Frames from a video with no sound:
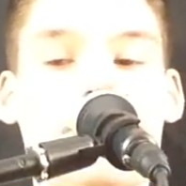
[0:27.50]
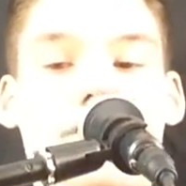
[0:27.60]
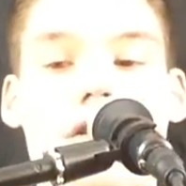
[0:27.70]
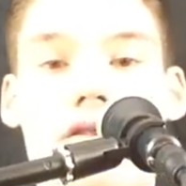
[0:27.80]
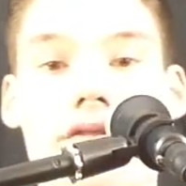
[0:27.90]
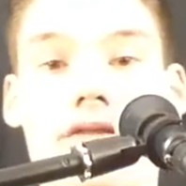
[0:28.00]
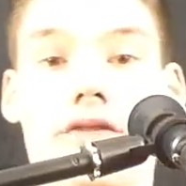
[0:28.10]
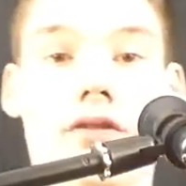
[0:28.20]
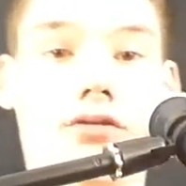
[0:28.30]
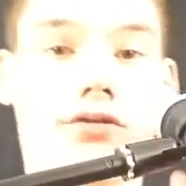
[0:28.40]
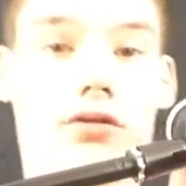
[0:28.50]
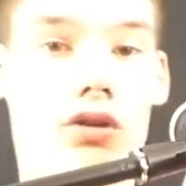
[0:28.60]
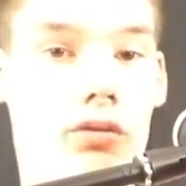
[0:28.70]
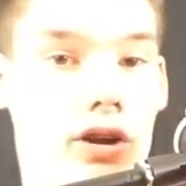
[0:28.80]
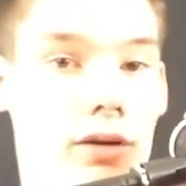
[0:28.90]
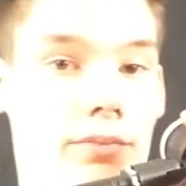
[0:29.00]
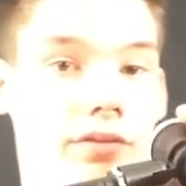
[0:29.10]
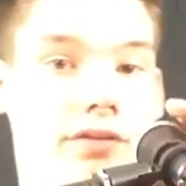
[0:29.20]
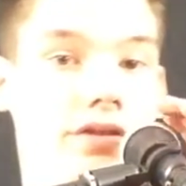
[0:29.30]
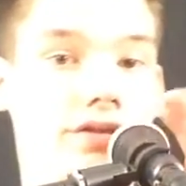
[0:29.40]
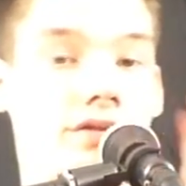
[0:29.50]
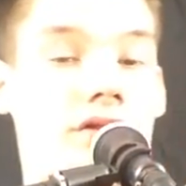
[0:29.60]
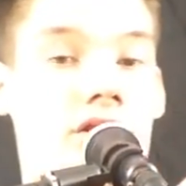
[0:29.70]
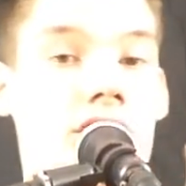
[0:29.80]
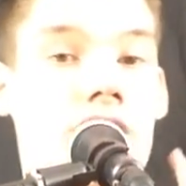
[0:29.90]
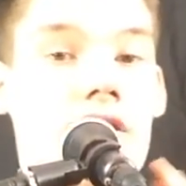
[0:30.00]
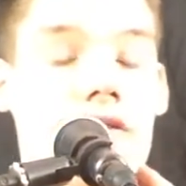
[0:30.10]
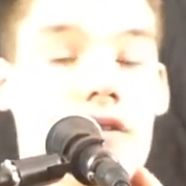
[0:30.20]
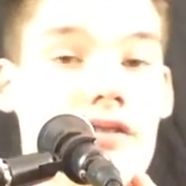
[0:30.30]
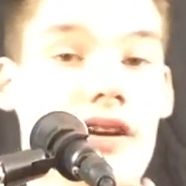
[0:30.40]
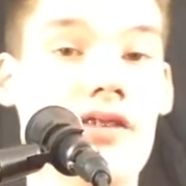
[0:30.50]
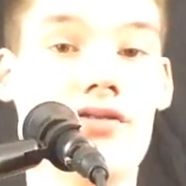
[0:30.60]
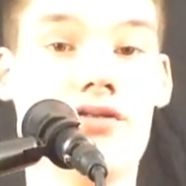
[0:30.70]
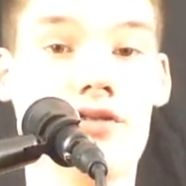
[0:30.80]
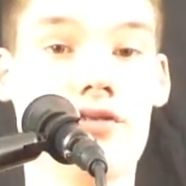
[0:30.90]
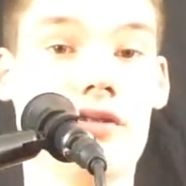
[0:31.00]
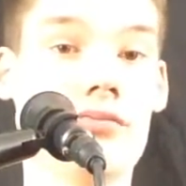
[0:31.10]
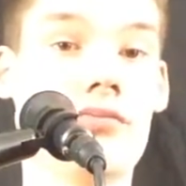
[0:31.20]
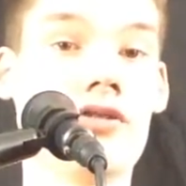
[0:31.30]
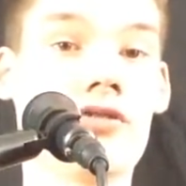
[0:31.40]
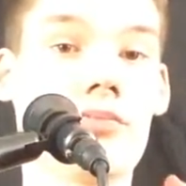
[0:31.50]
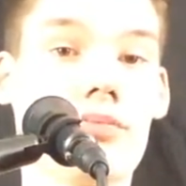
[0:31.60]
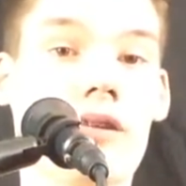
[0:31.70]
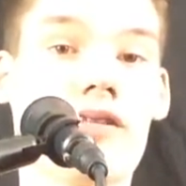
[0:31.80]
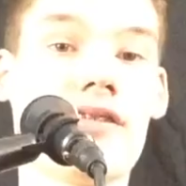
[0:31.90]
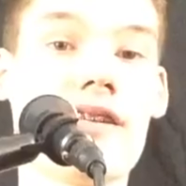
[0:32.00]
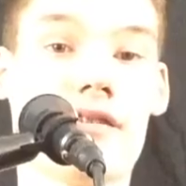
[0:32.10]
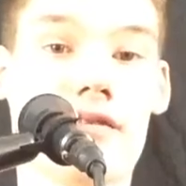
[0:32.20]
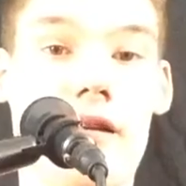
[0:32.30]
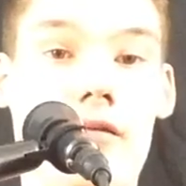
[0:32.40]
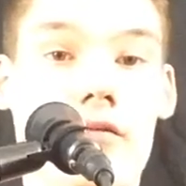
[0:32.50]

And then you can just go all the way up to the intense and just the split seconds now.